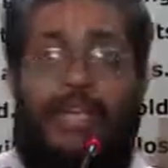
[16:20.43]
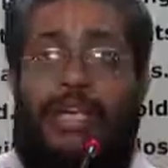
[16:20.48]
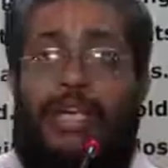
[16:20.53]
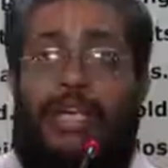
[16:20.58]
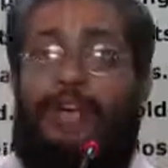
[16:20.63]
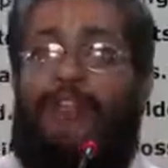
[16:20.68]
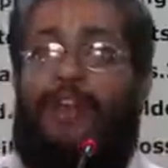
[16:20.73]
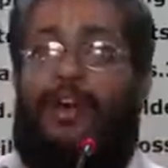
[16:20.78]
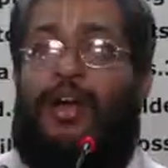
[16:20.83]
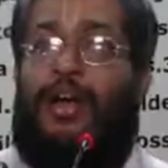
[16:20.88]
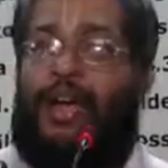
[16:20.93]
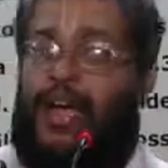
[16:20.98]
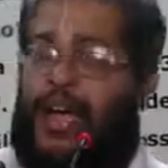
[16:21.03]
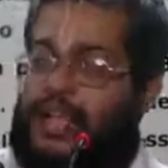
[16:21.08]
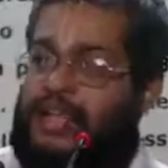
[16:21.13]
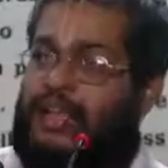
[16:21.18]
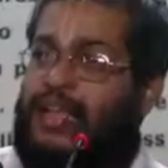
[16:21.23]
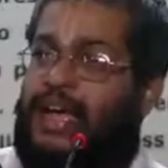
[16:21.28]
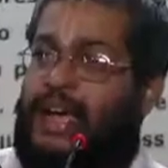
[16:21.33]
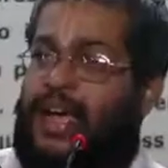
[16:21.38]
If you are
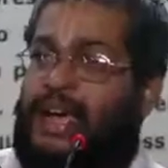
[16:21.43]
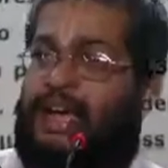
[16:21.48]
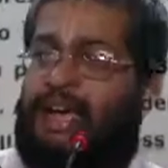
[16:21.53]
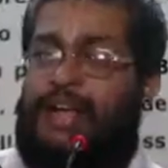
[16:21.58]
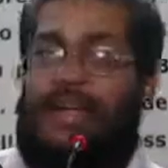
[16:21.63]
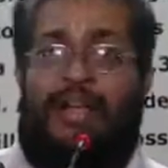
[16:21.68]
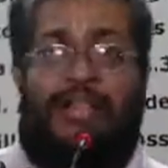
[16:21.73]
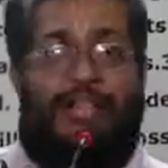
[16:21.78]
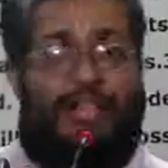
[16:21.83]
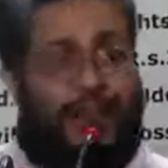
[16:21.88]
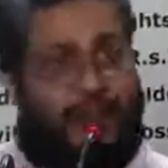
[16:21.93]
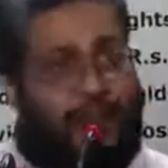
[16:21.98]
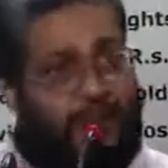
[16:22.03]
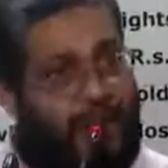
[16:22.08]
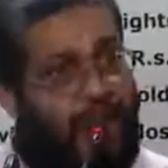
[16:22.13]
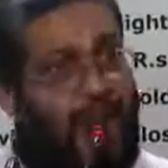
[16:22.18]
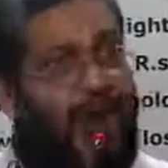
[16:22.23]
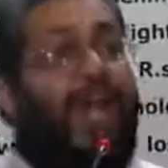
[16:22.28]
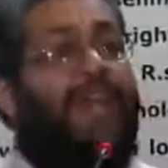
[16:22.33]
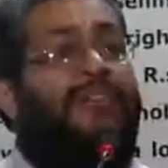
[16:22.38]
like that, that
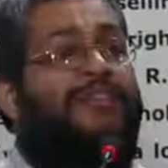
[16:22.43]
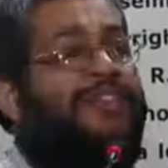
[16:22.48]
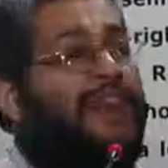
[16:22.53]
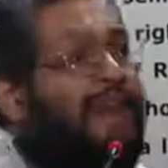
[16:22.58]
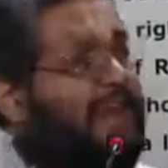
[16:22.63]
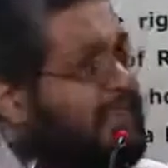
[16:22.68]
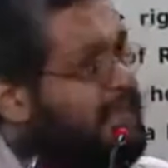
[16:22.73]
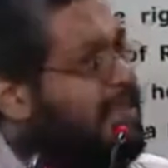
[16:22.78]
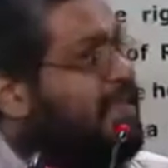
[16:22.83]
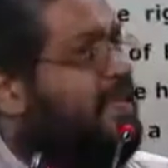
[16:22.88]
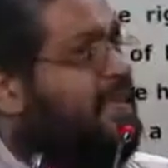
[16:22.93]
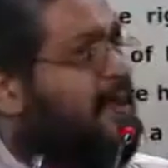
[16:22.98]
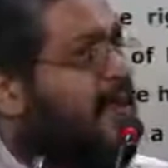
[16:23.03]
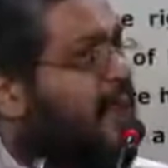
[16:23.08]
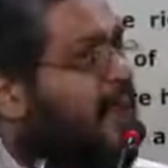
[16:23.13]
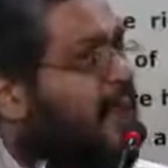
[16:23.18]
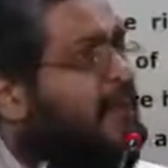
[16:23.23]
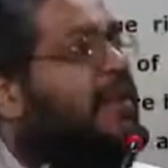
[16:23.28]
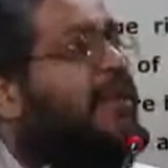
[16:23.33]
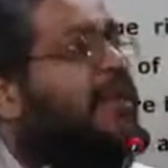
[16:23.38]
confidence
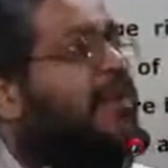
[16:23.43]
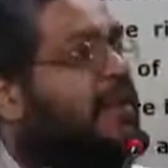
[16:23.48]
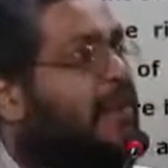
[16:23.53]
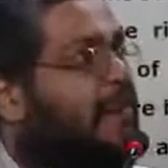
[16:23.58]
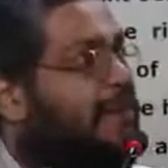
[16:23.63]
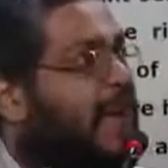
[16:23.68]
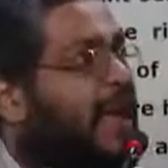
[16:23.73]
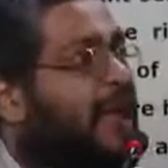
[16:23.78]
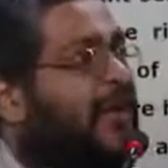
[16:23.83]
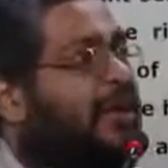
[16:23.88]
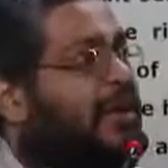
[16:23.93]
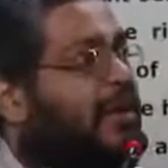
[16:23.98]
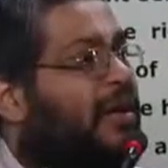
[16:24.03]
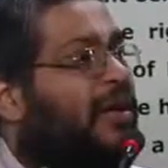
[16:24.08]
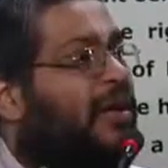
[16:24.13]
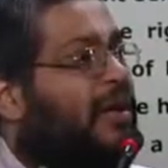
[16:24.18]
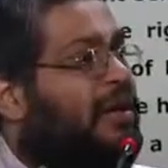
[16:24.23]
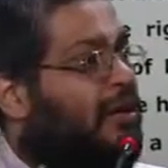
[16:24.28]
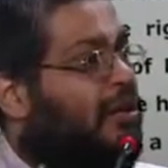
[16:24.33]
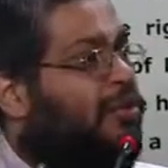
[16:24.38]
itself will make you
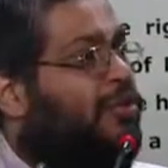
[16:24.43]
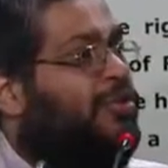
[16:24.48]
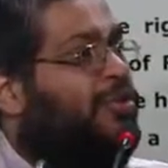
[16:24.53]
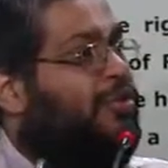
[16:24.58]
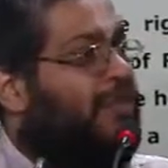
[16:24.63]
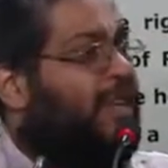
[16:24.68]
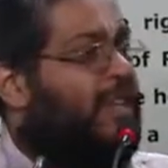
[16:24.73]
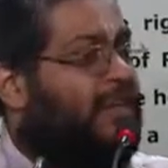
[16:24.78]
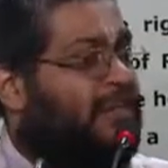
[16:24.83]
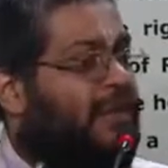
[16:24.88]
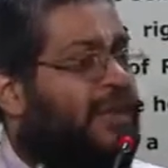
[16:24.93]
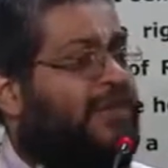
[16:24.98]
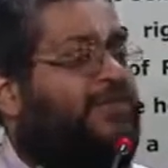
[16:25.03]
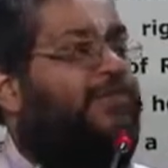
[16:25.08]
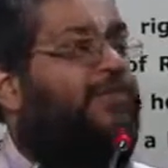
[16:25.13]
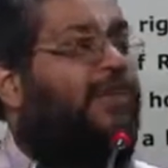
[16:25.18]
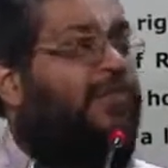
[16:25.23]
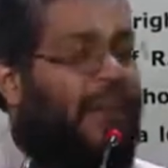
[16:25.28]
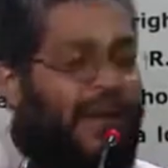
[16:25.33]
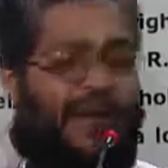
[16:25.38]
learn new things much
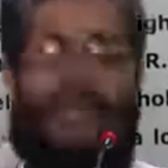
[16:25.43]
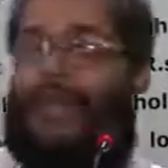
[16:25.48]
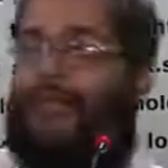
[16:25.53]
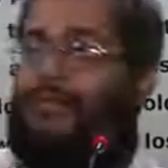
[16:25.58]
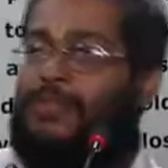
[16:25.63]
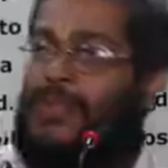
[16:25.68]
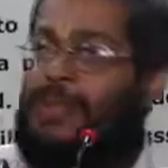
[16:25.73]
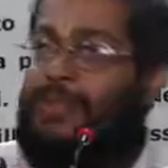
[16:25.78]
more better.